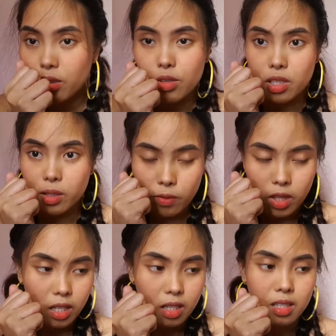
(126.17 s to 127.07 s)
tell you
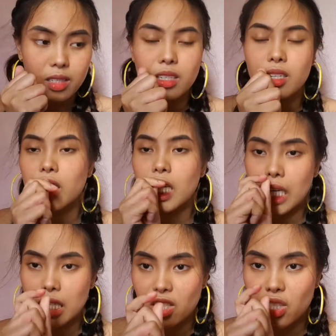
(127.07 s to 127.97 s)
something,
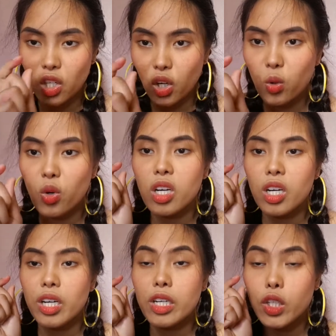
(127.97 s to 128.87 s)
it's so
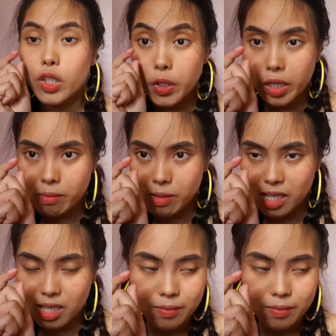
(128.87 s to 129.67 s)
creamy.